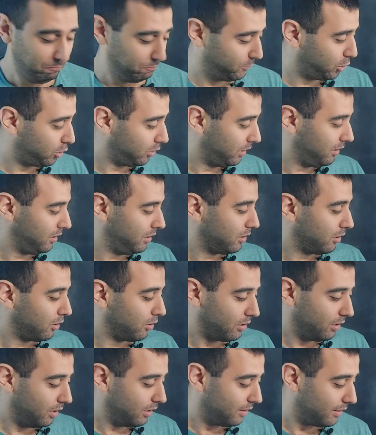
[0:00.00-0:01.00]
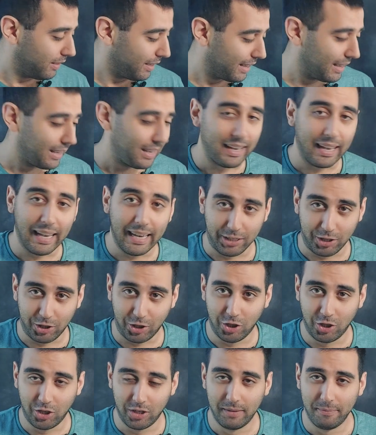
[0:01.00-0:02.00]
So this is the
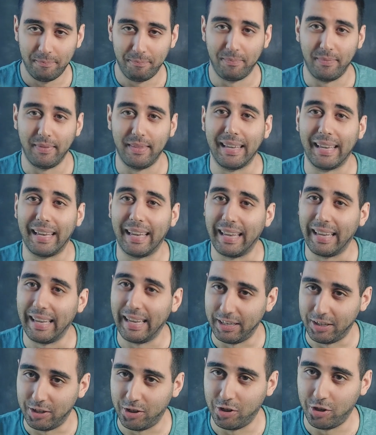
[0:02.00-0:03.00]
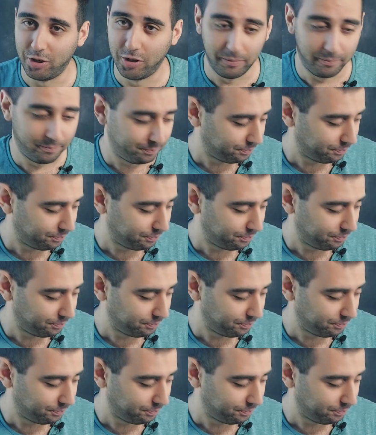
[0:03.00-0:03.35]
resh, the resh.